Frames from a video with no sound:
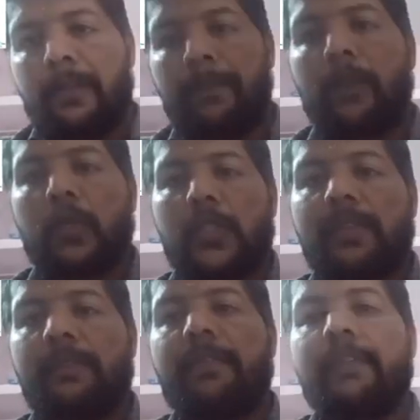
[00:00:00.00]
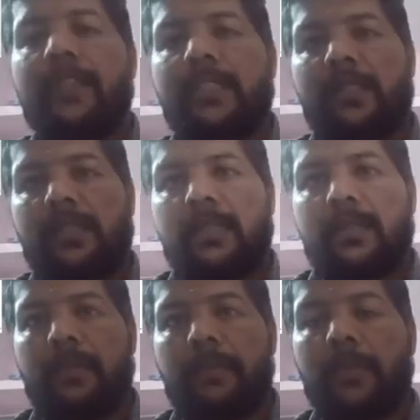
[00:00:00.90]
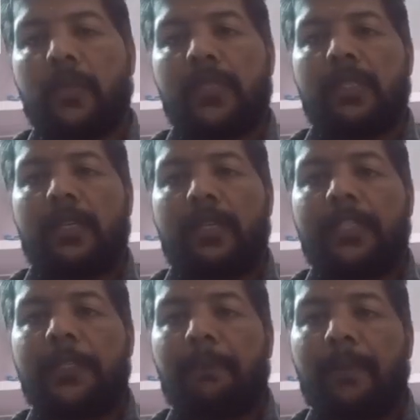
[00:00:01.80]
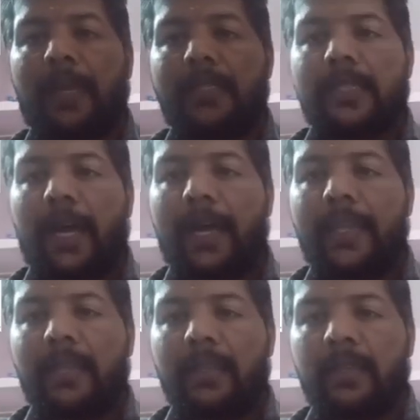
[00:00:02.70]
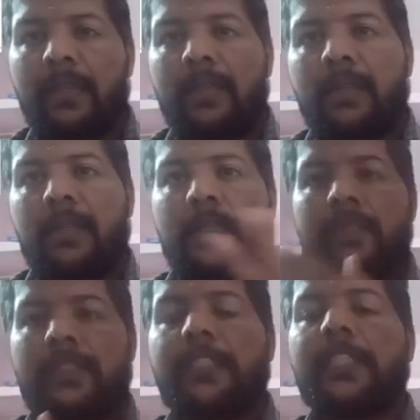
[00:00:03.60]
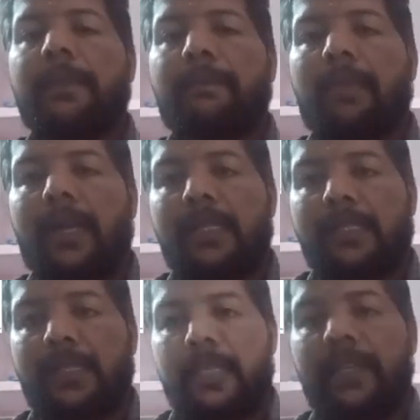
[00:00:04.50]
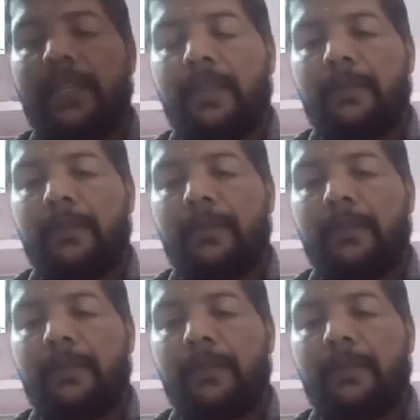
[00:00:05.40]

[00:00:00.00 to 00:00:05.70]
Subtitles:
because of the bubbles, because the ship as I, sheep as e.